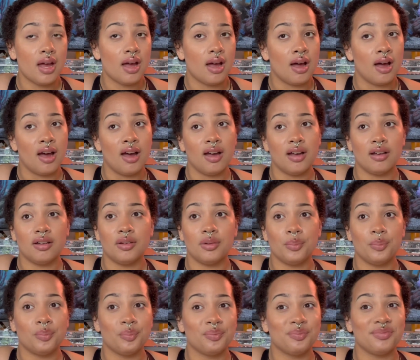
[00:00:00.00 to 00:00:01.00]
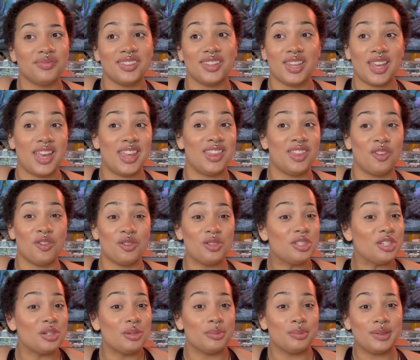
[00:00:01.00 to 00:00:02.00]
And
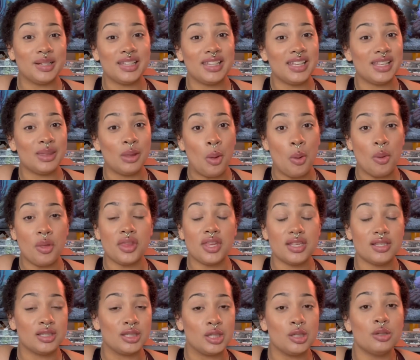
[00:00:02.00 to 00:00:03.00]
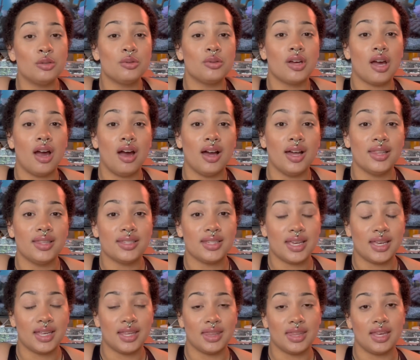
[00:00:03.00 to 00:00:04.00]
those are really the only 2 cons I
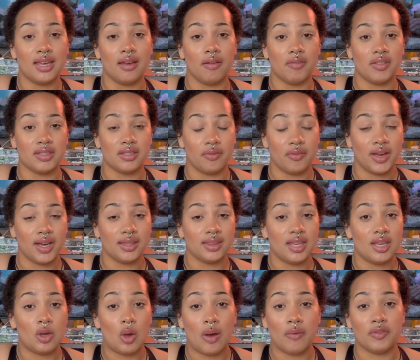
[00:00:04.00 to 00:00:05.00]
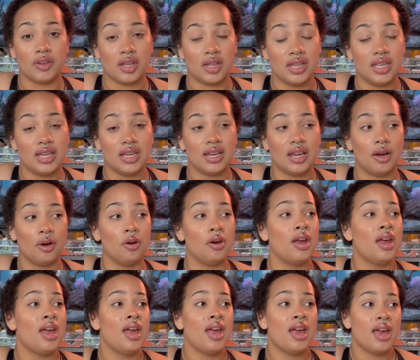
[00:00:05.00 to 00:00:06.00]
can think of, is the fact that you have to clean it out,
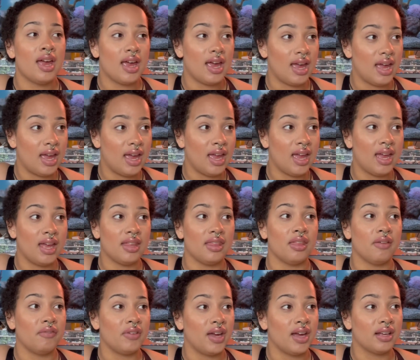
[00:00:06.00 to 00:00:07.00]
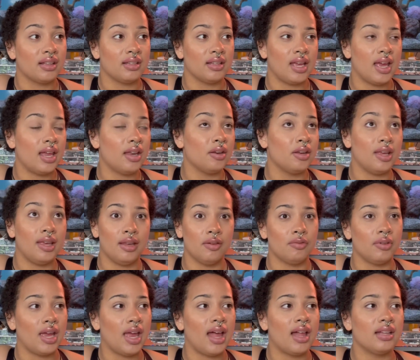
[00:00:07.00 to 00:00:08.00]
and the fact, and in
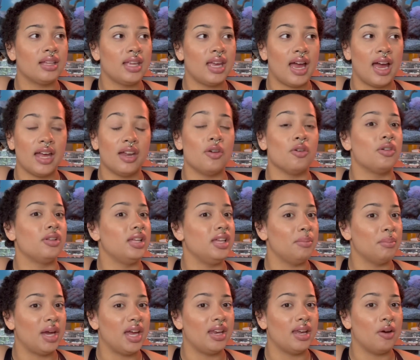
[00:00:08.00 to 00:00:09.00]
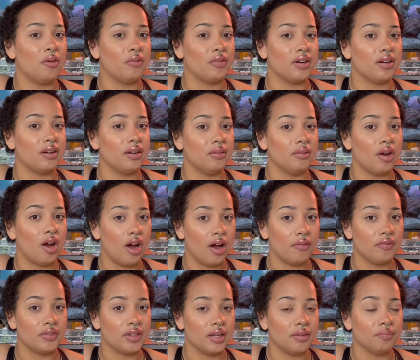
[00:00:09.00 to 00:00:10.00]
reality, I don't clean mine out very
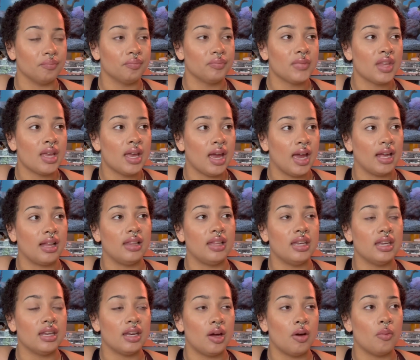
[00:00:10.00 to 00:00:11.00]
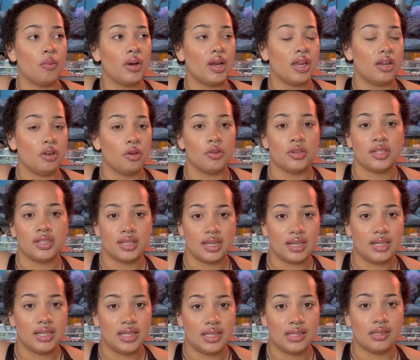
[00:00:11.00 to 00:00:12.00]
often. I clean it out when I notice that
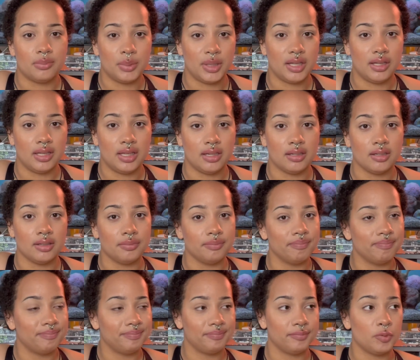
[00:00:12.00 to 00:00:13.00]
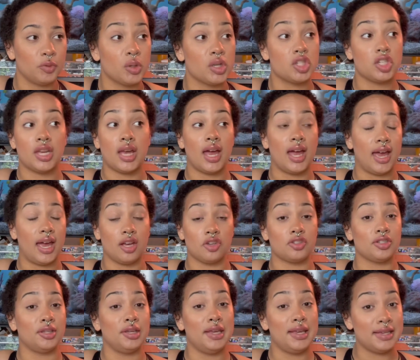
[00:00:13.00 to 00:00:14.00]
it needs to be cleaned, which
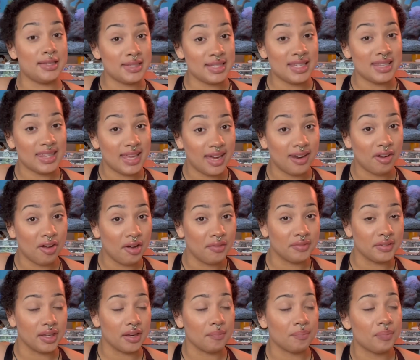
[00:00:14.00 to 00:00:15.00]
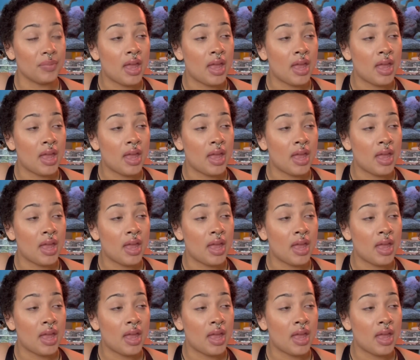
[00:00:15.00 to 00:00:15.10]
actually isn't that often.